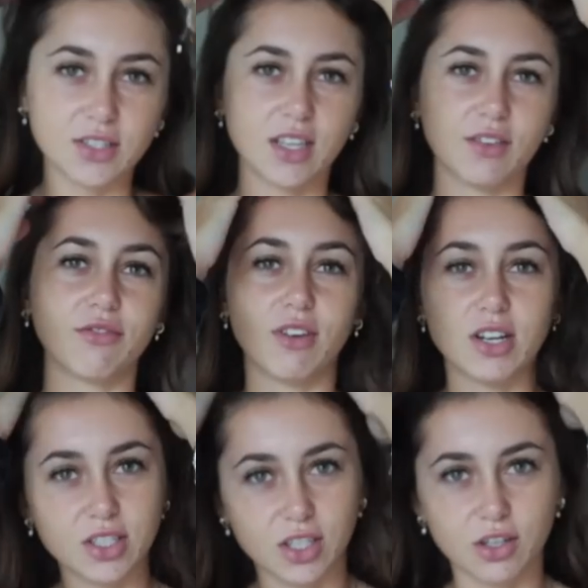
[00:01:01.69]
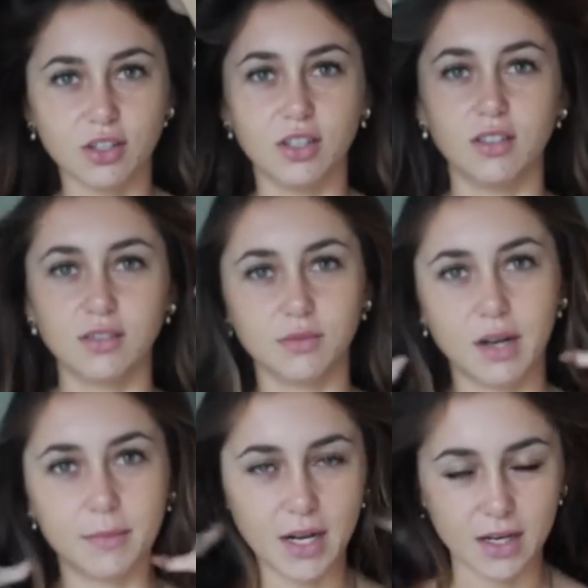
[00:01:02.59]
just like freshly curled
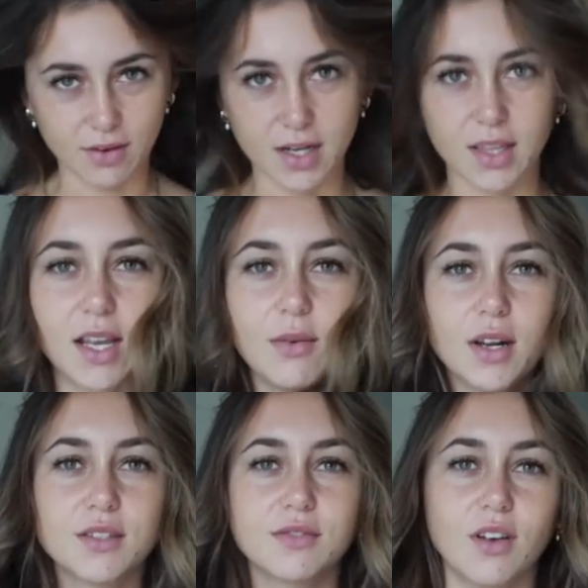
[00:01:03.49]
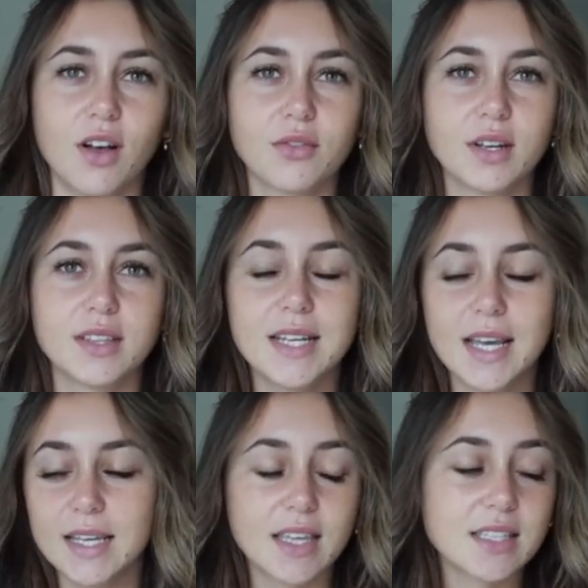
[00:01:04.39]
when I'm getting ready. Like I want it to fall throughout the
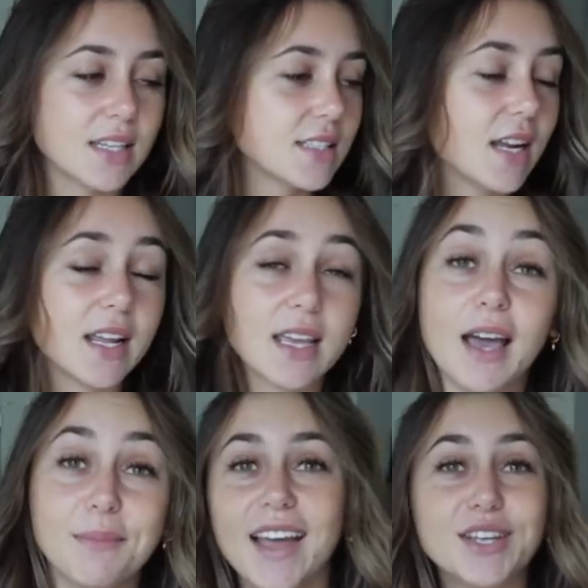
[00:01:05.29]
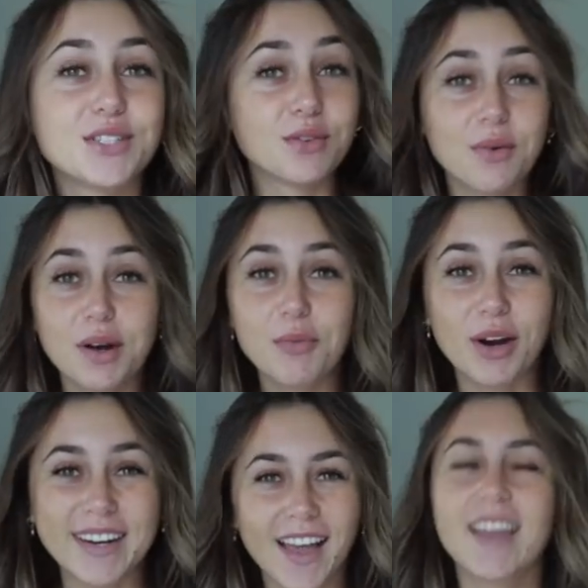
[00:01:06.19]
day. I think it's like 10 a.m. I don't know what I'm
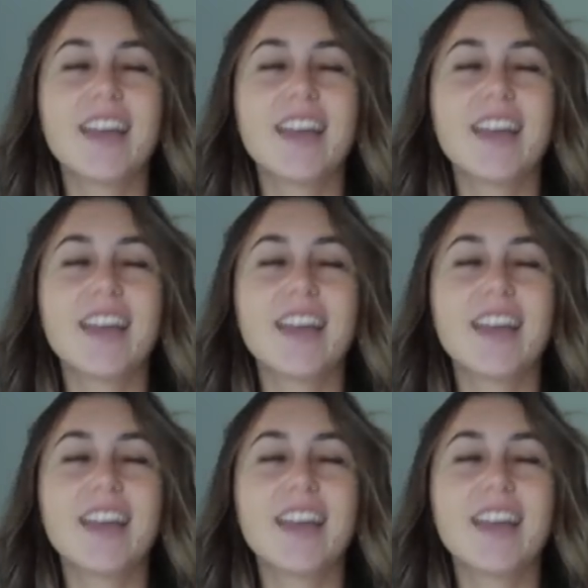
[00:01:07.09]
wearing. I